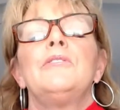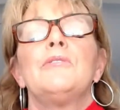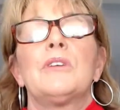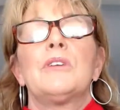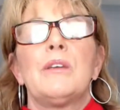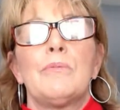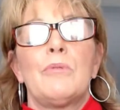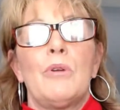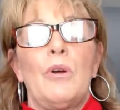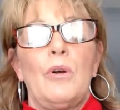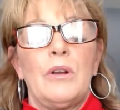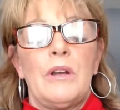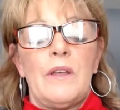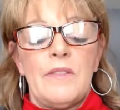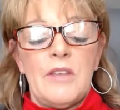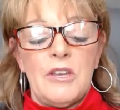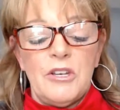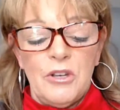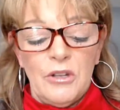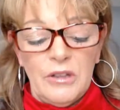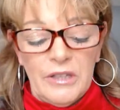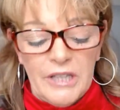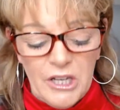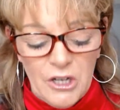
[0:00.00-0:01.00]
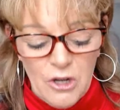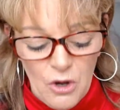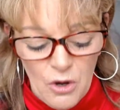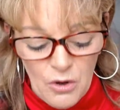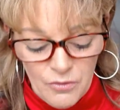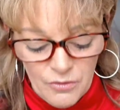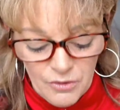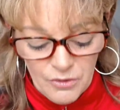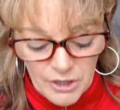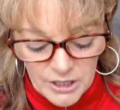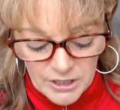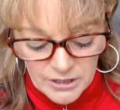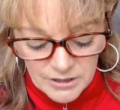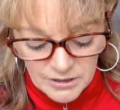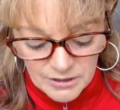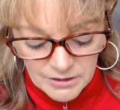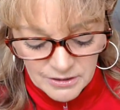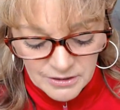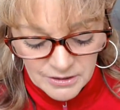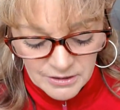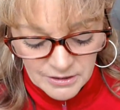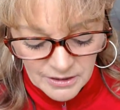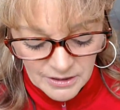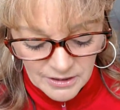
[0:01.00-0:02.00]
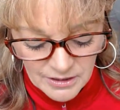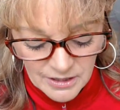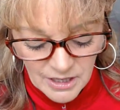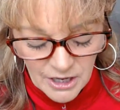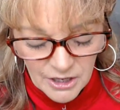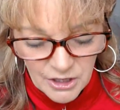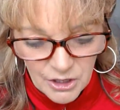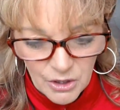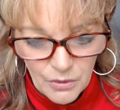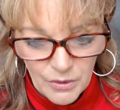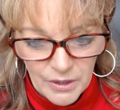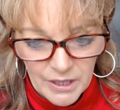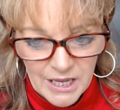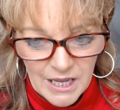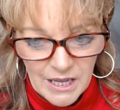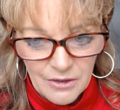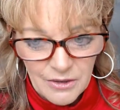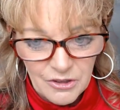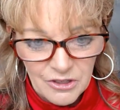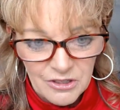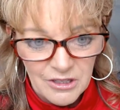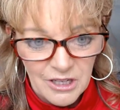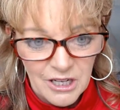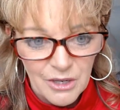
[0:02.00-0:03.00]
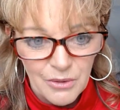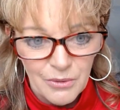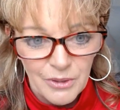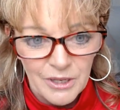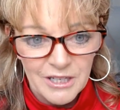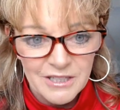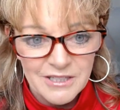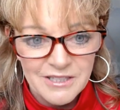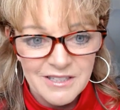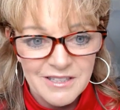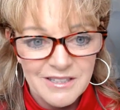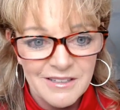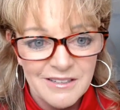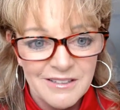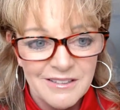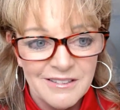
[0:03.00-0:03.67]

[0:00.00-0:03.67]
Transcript: you keep going and then you lean over it, now you're going counterclockwise.